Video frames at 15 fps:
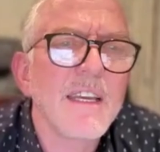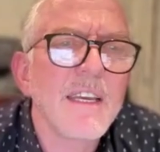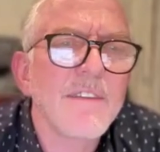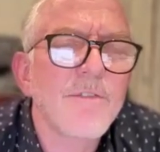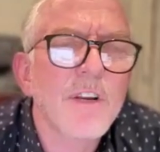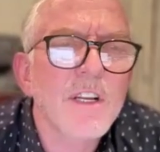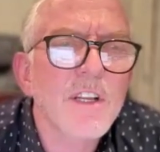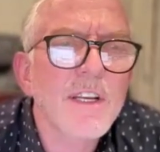
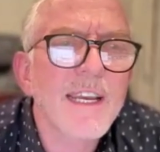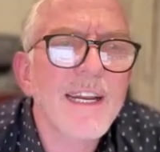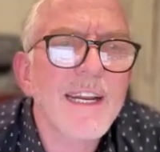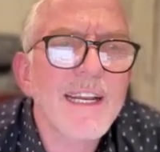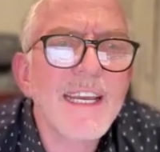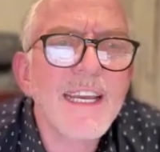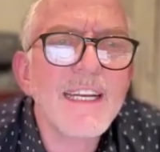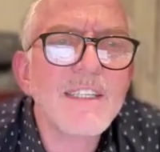If we look at
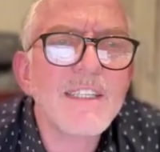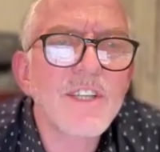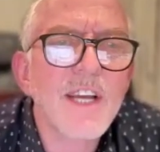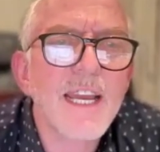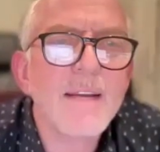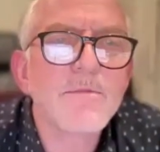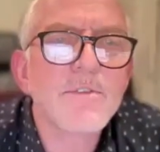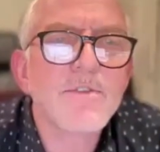a King
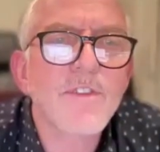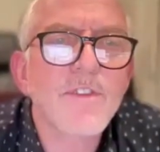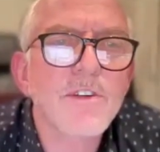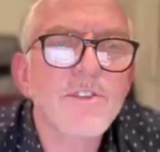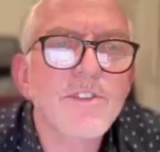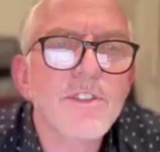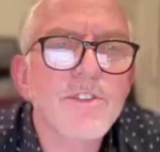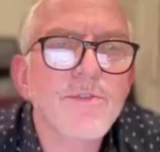James
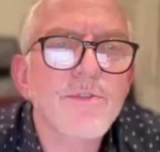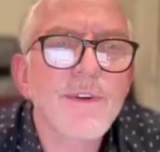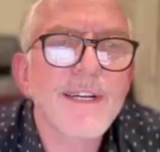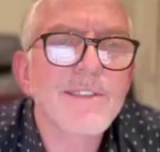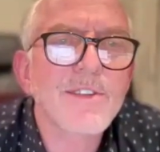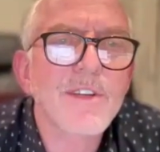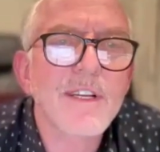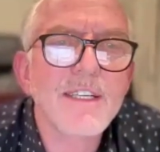Version
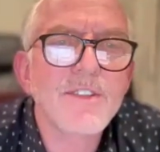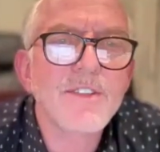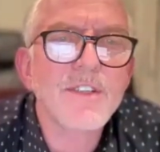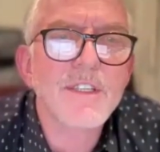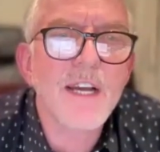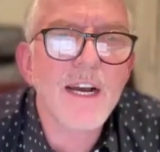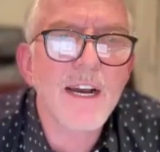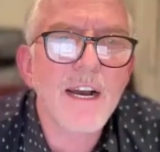
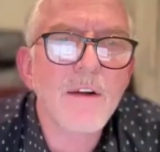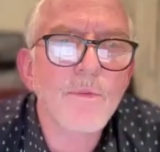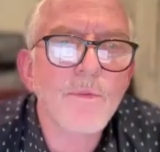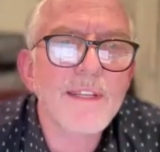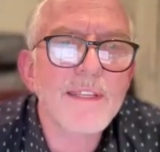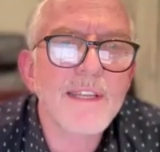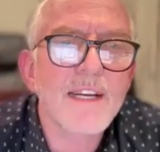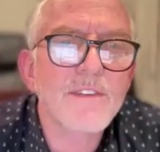translation, I'll
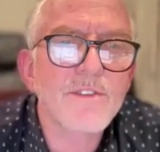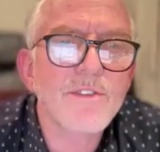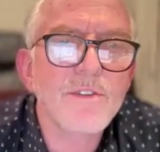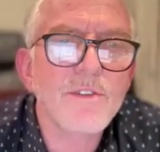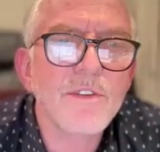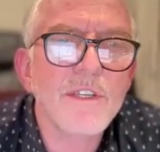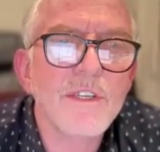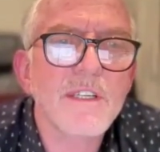read that
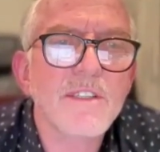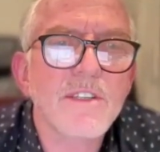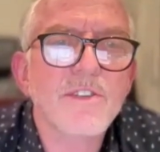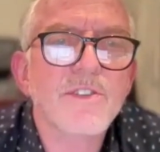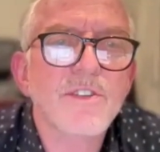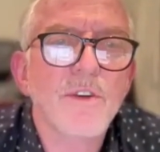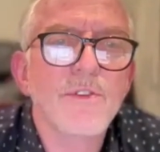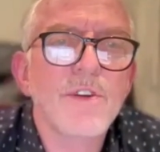to you
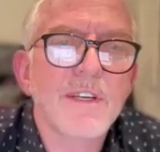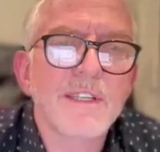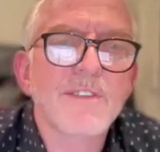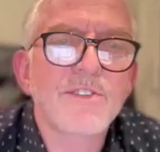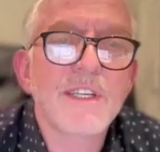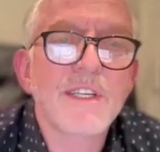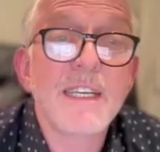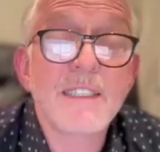just so you can
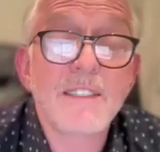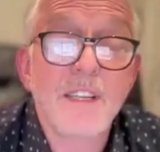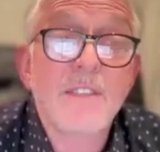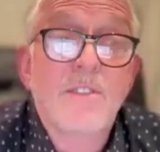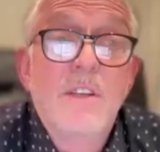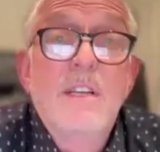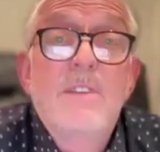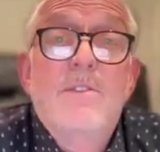see
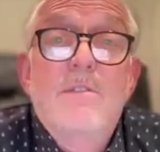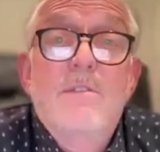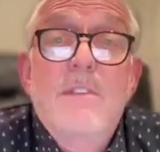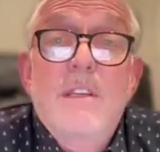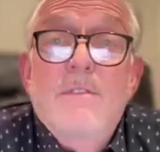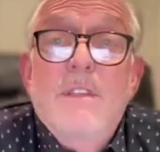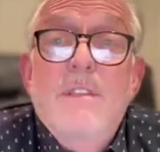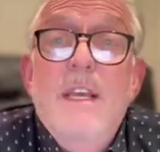it.
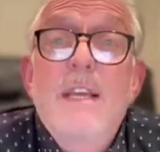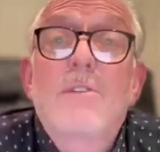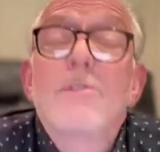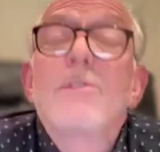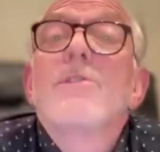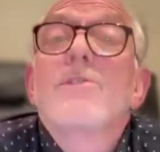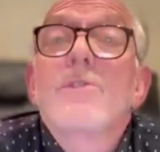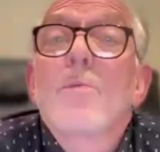They
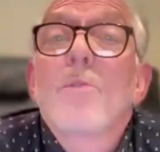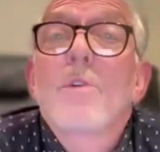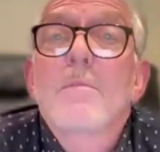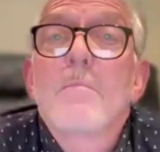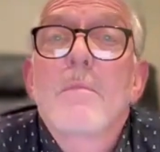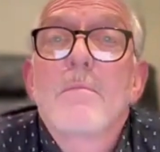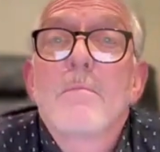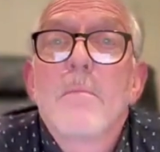don't use the
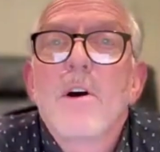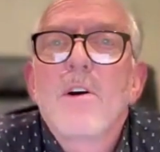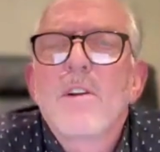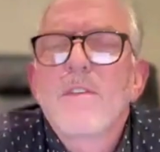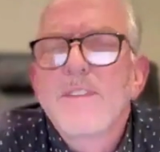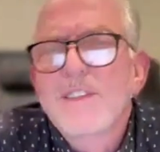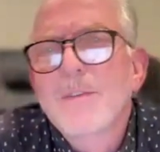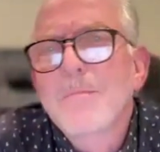word
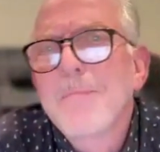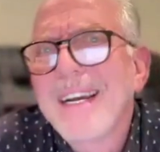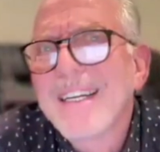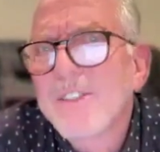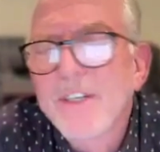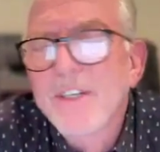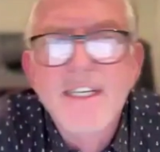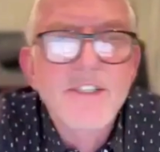motive, it's
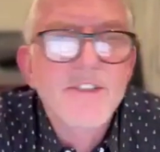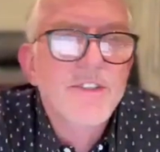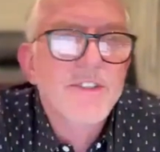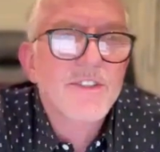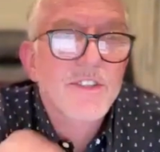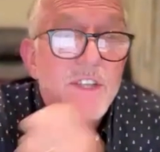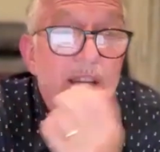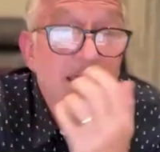
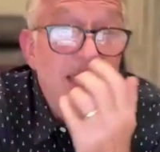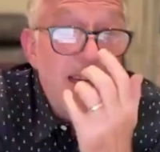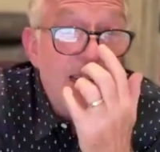imaginations.